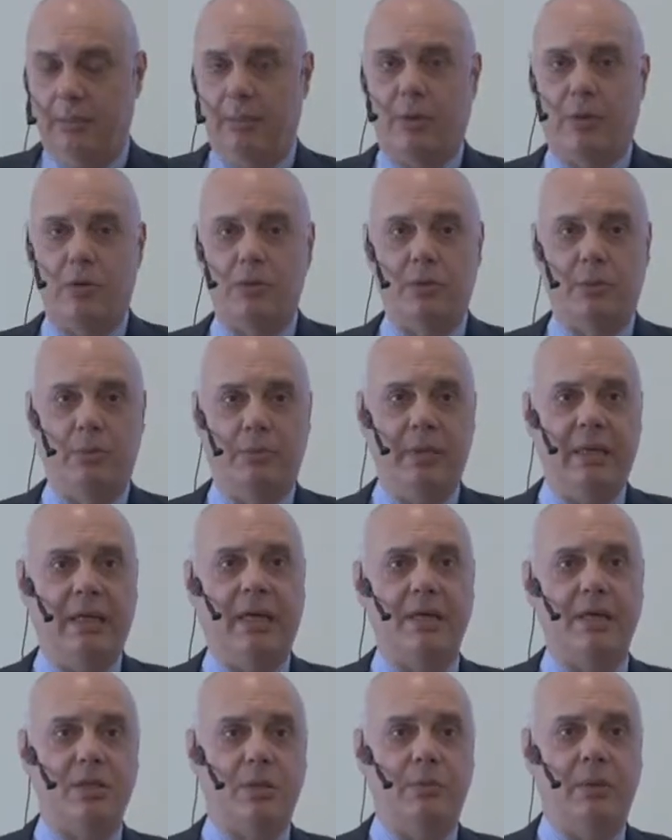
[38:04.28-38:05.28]
Because a big
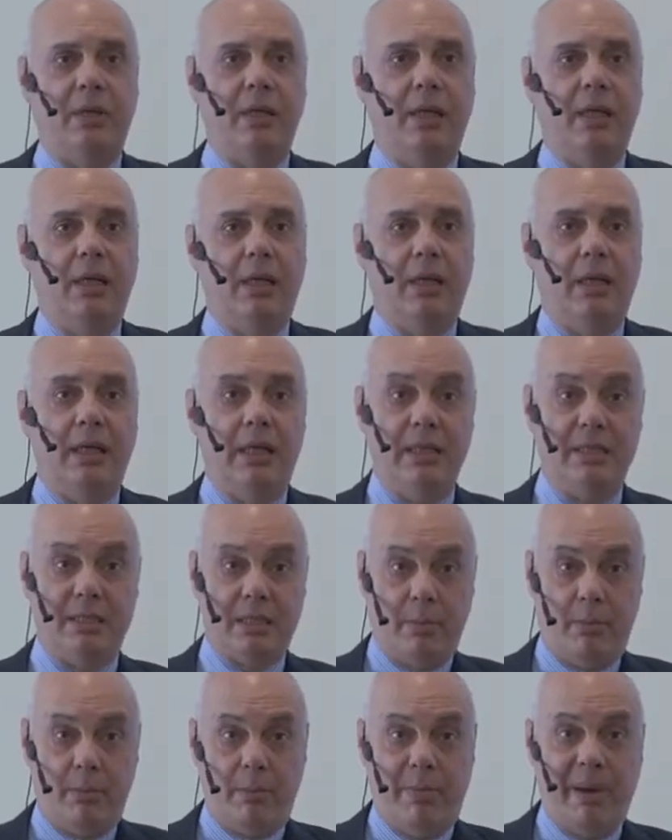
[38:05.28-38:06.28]
customer is
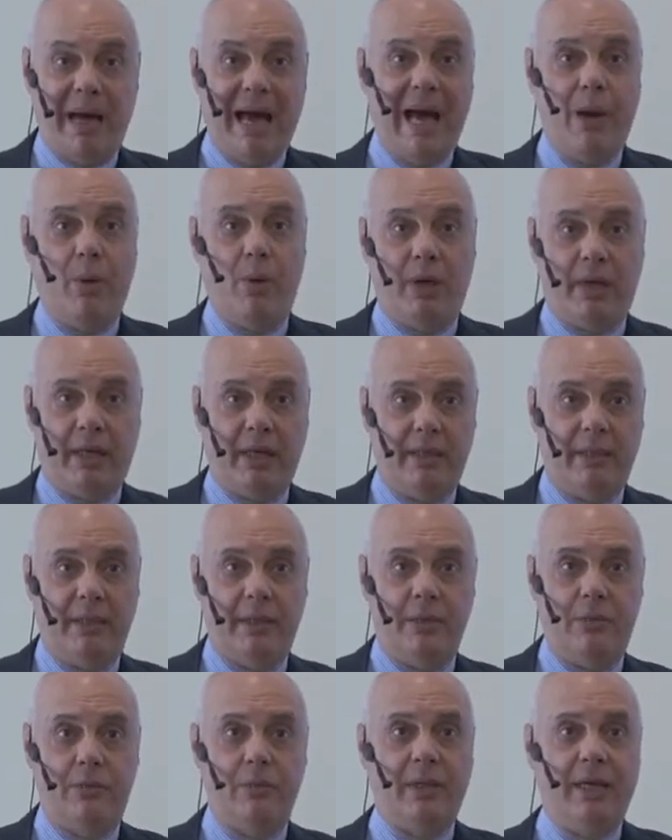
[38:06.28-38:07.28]

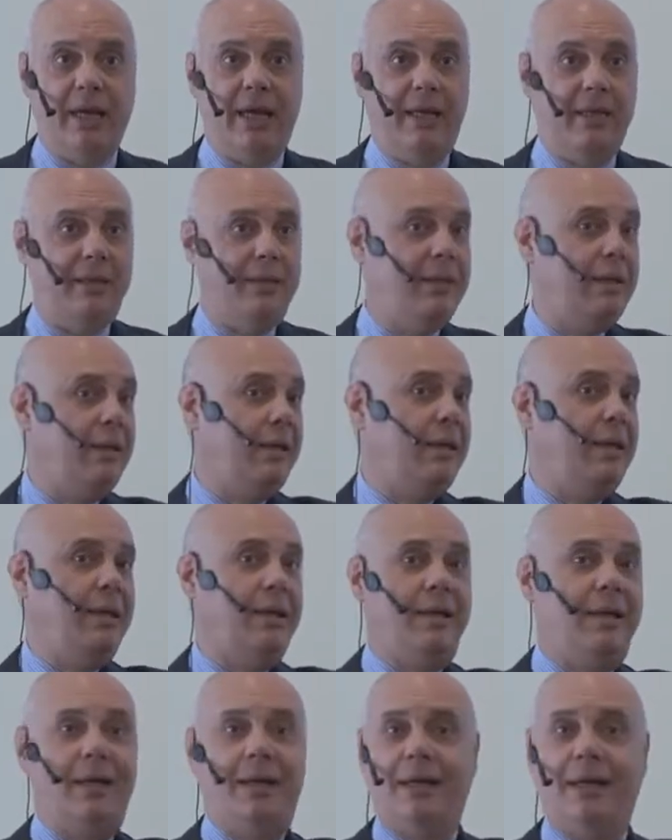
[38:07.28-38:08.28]
empowered to get
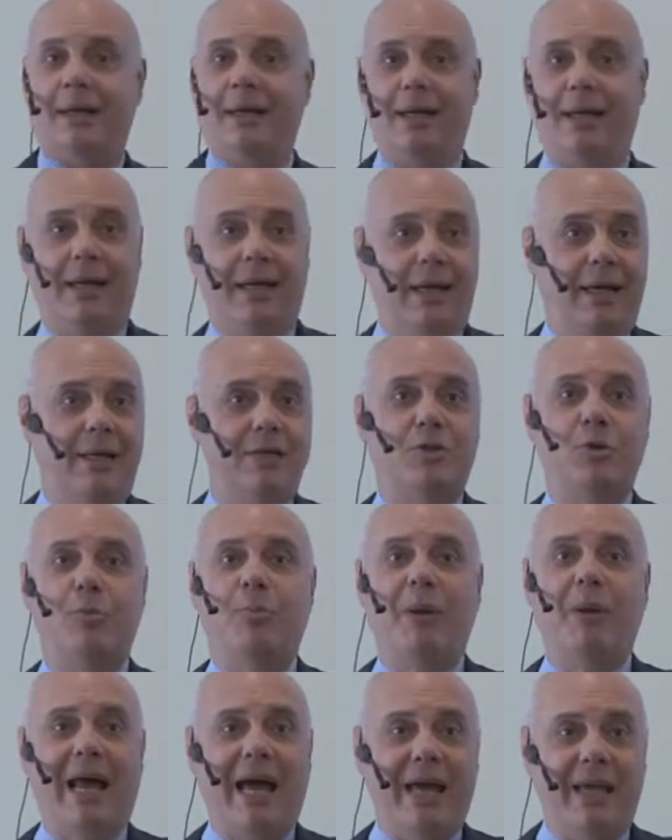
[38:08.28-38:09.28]

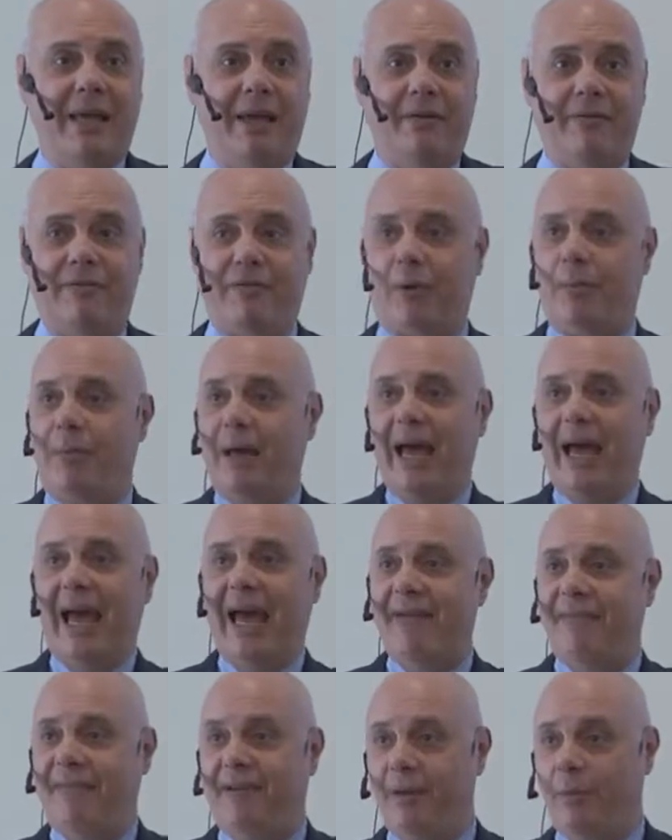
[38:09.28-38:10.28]
supplier from
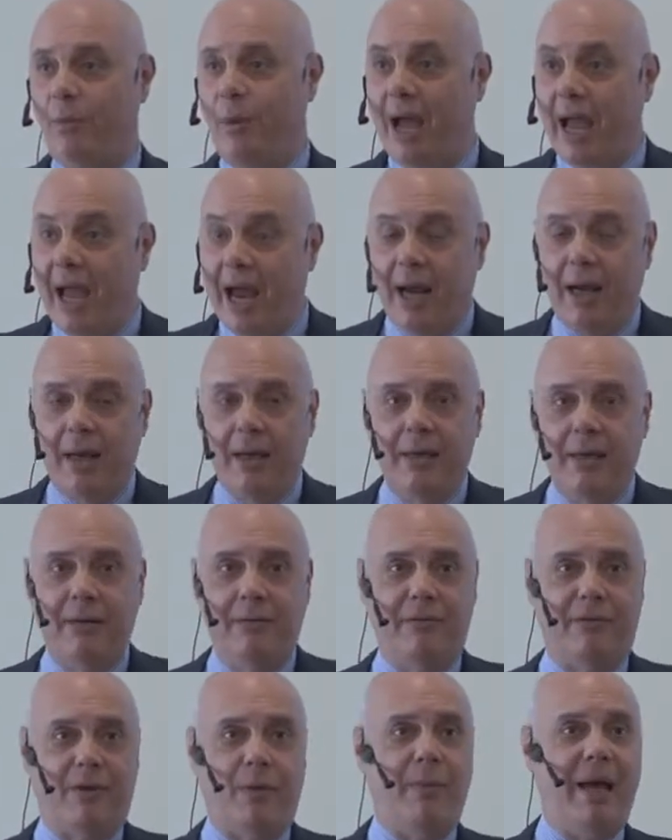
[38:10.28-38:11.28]
everywhere,
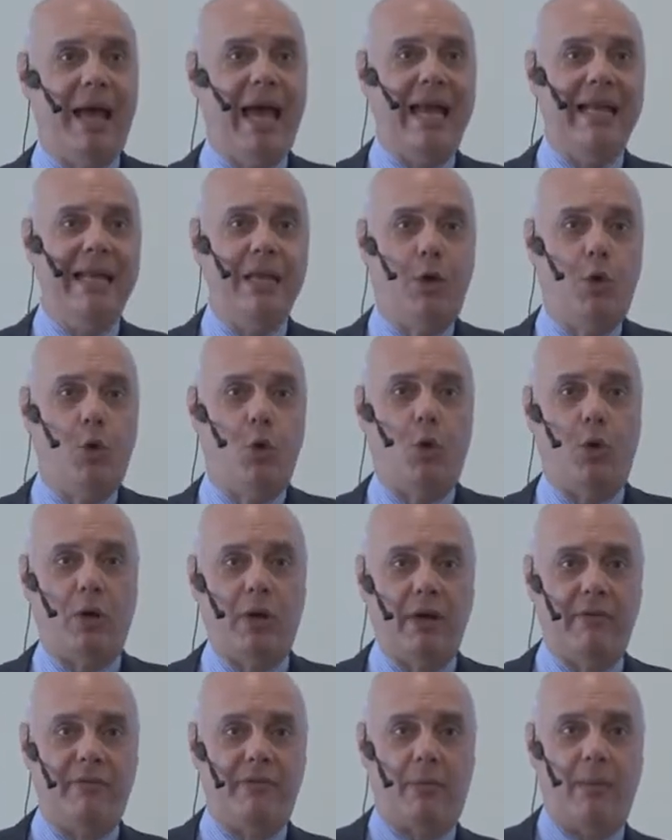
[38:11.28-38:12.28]
from any
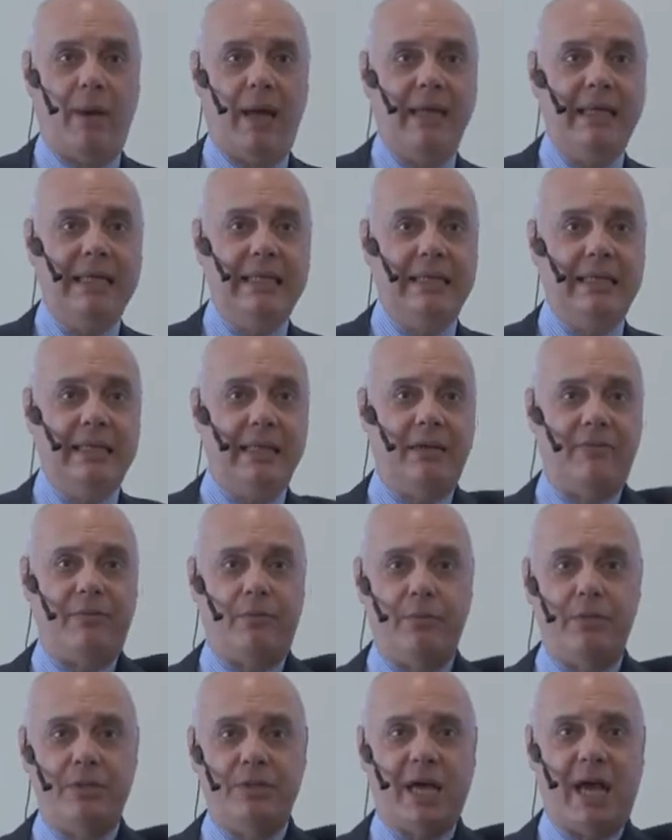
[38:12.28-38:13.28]
corner, from India,
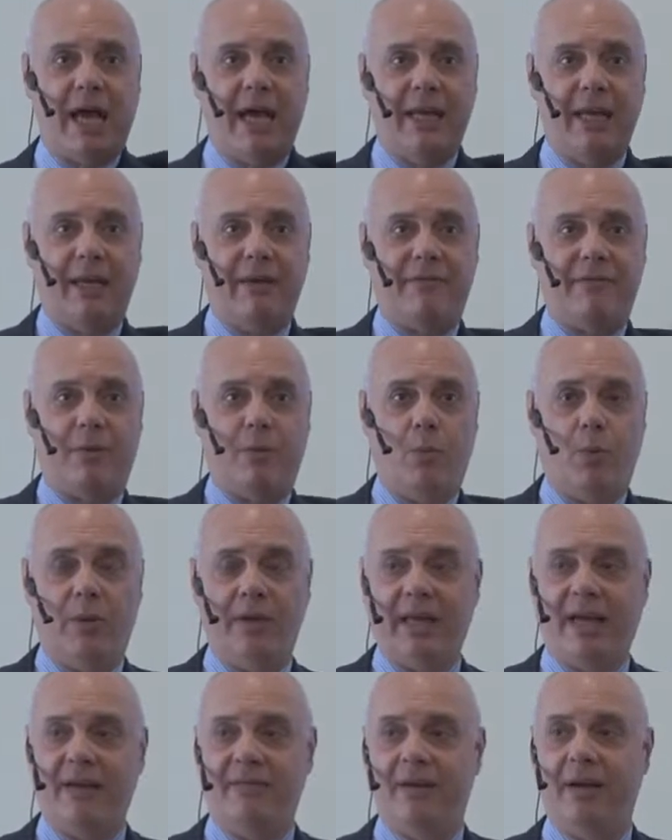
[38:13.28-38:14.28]
from China, from
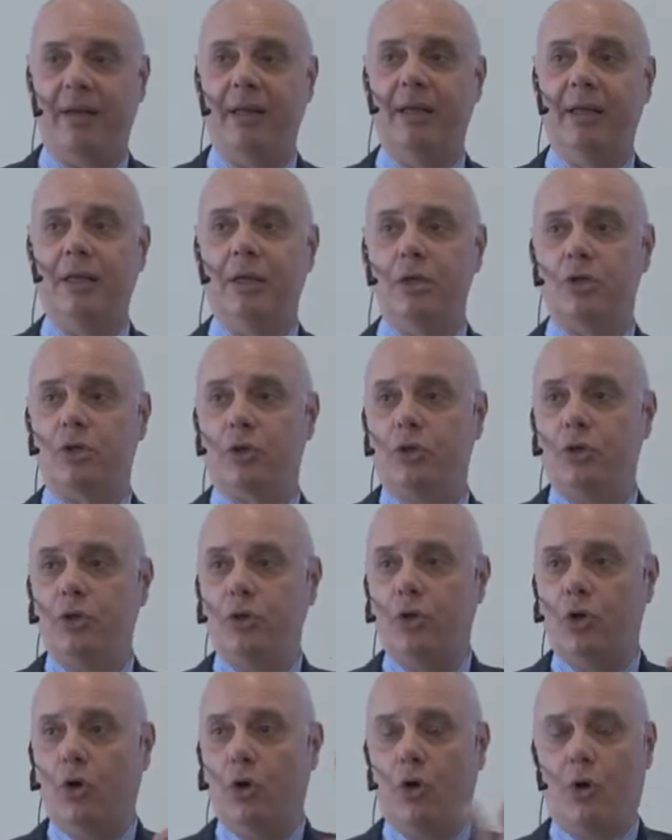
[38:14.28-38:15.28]
whatever. So
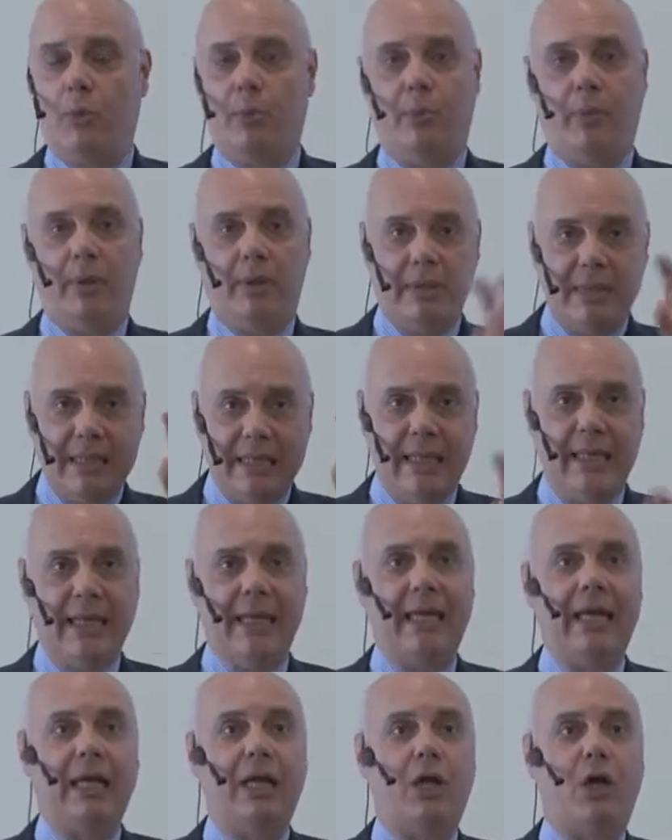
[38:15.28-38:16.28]
your
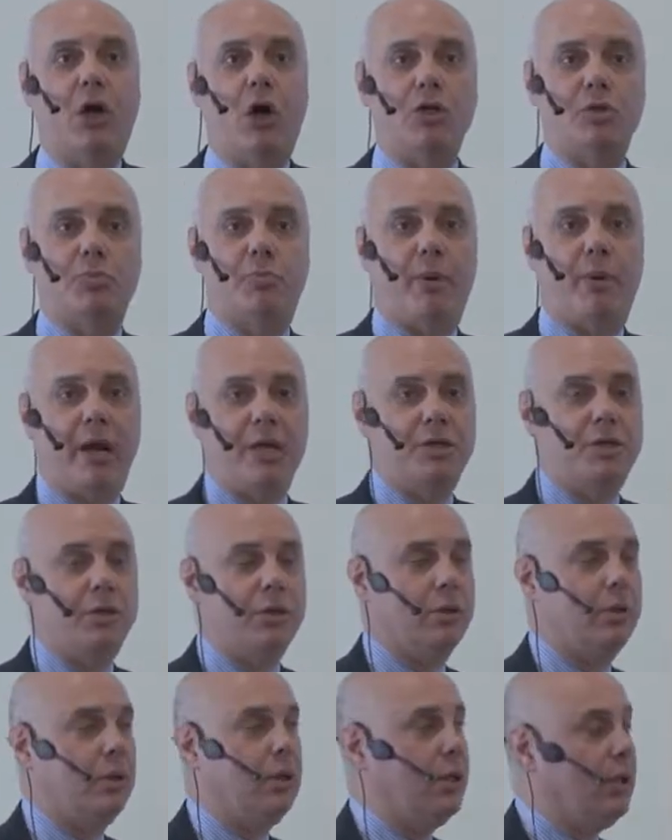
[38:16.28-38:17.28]
cost
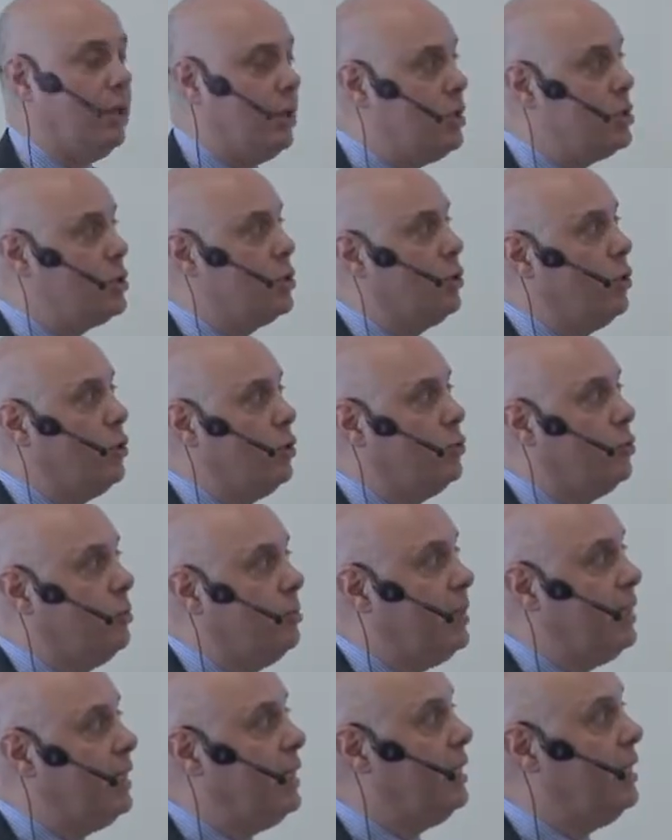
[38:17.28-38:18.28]
pressure is going to
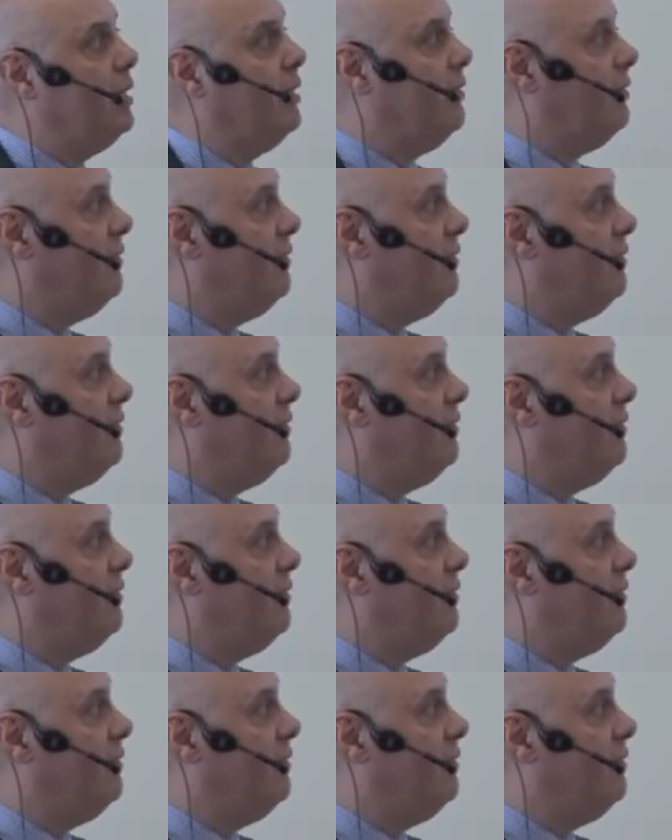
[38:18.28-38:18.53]
be